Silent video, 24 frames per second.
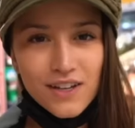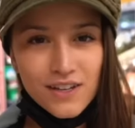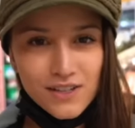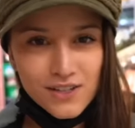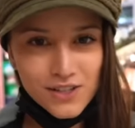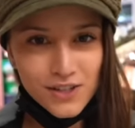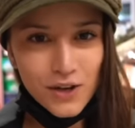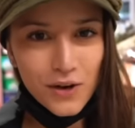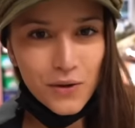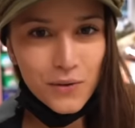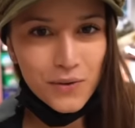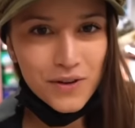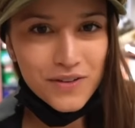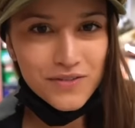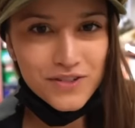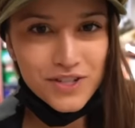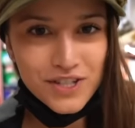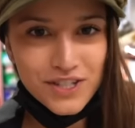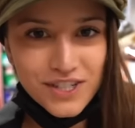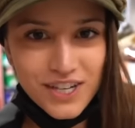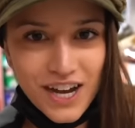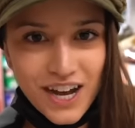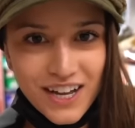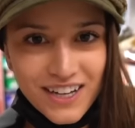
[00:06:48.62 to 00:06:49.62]
So we've
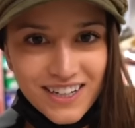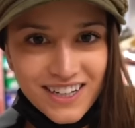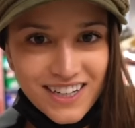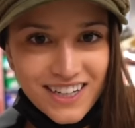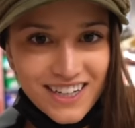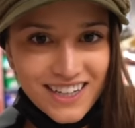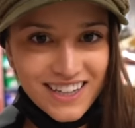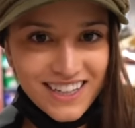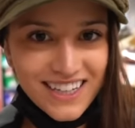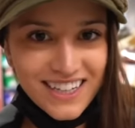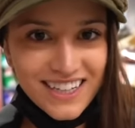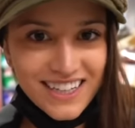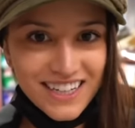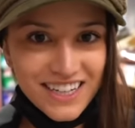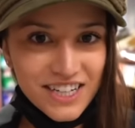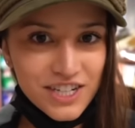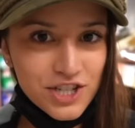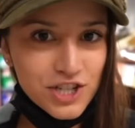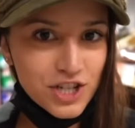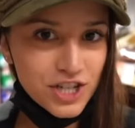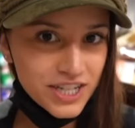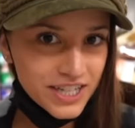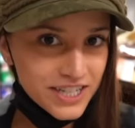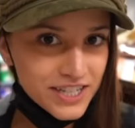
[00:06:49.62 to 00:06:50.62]
just gotten the
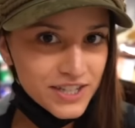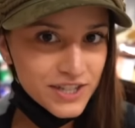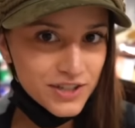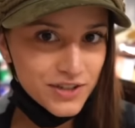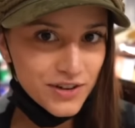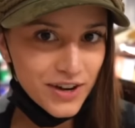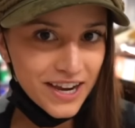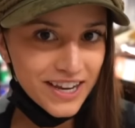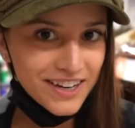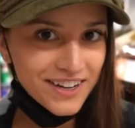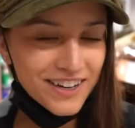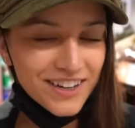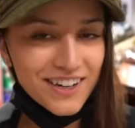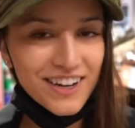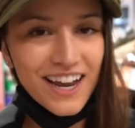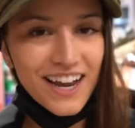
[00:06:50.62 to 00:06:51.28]
cheese grater